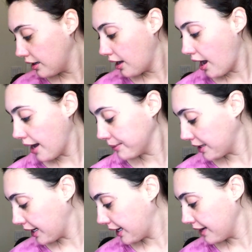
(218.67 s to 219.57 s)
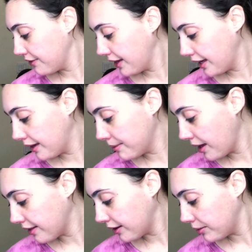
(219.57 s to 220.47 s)
I'm gonna give him a
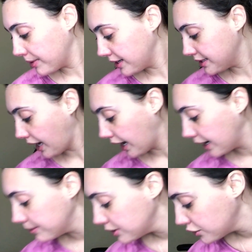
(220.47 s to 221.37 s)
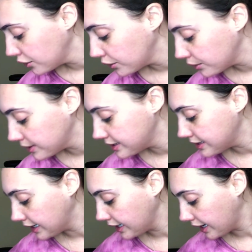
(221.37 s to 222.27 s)
little bit of time to
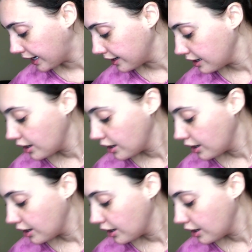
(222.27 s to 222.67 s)
sink in.